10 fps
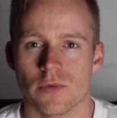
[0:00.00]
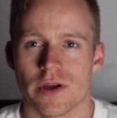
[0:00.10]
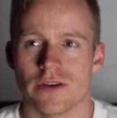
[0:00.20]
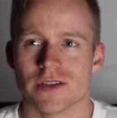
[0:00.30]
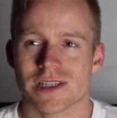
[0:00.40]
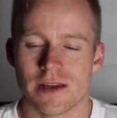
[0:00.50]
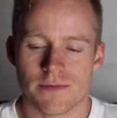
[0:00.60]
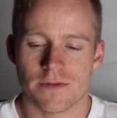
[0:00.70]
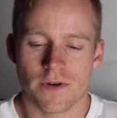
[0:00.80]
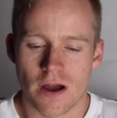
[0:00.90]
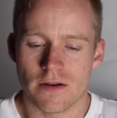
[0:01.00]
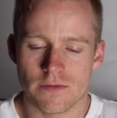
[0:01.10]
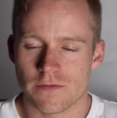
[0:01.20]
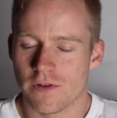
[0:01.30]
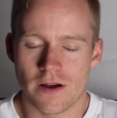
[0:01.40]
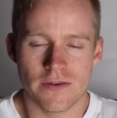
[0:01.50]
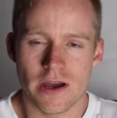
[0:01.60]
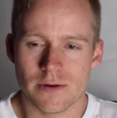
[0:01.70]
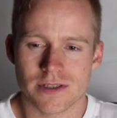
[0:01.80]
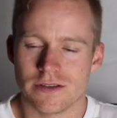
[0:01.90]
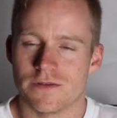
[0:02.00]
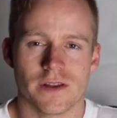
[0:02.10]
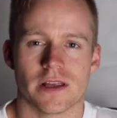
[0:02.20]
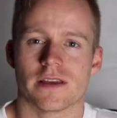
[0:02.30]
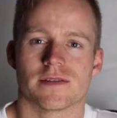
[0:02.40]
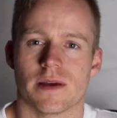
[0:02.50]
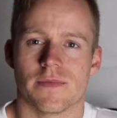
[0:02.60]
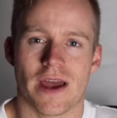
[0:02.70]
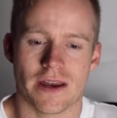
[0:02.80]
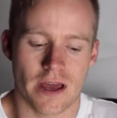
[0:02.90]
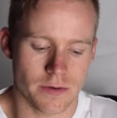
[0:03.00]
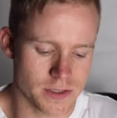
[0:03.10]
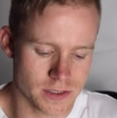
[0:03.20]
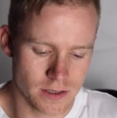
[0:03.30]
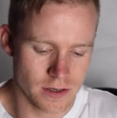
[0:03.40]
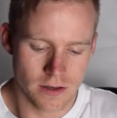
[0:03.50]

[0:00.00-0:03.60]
where you sleep for five hours and you feel like you've slept for 8 hours.